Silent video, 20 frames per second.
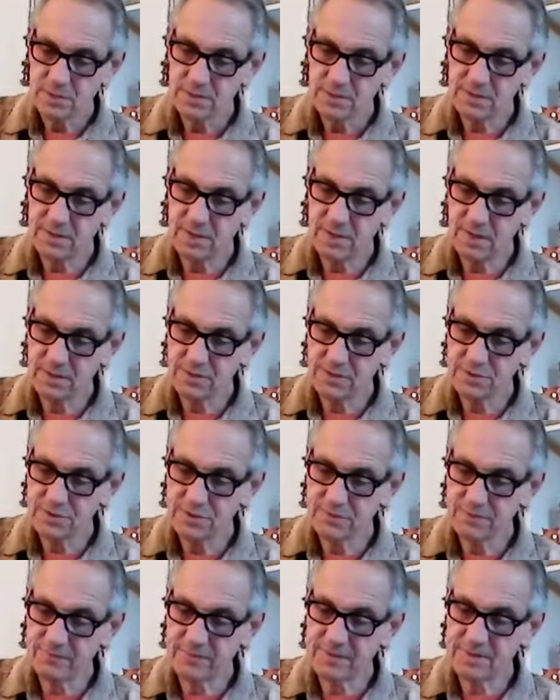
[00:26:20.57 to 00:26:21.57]
The energy
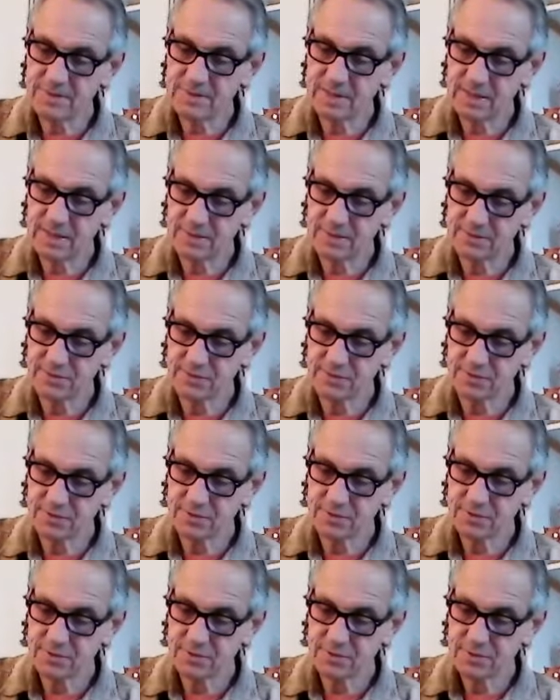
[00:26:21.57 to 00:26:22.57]
of
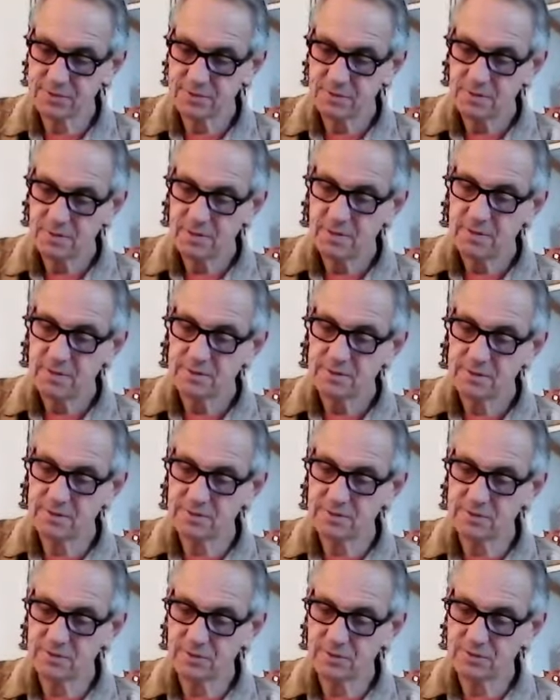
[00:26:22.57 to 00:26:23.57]
intelligence
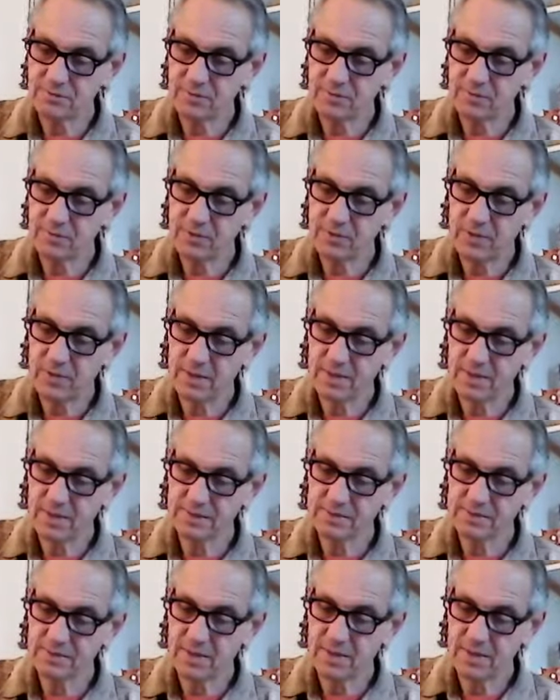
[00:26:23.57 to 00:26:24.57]
does not
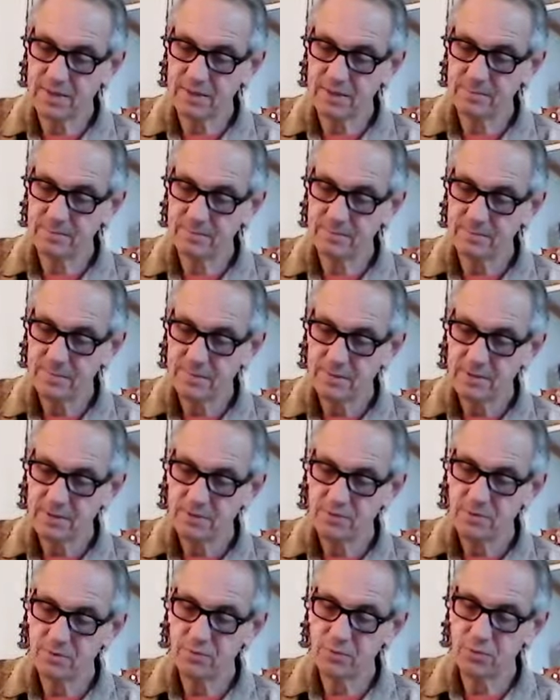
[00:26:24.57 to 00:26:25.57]
require time
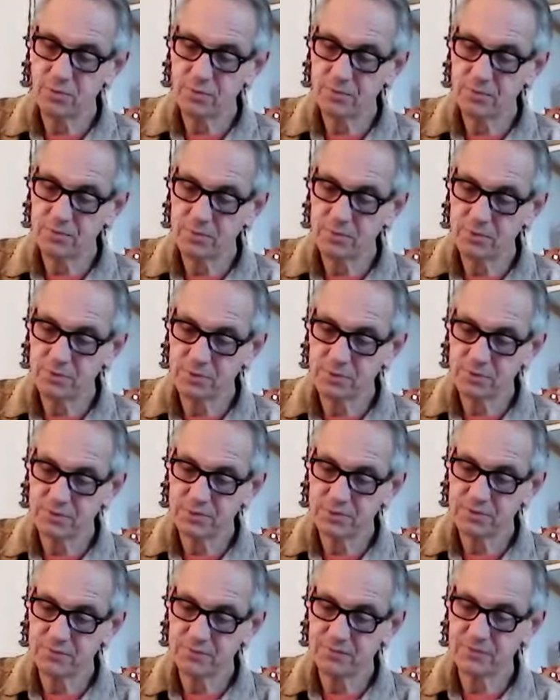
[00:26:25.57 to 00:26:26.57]
nor
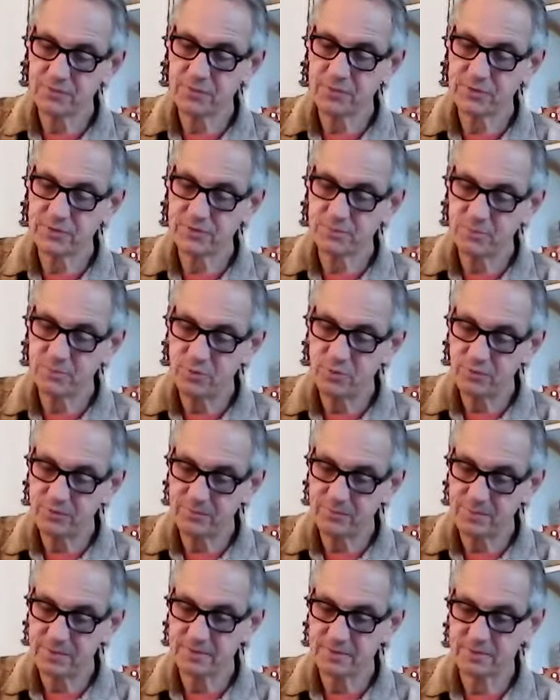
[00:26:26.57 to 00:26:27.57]
words for its
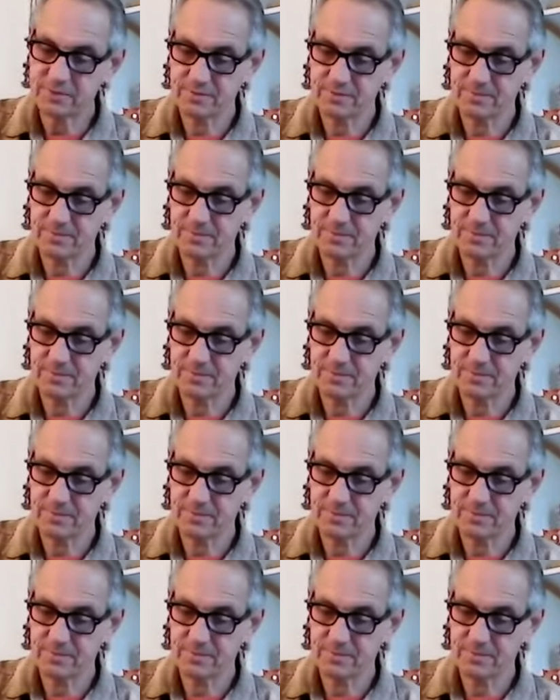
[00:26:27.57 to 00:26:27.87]
movement.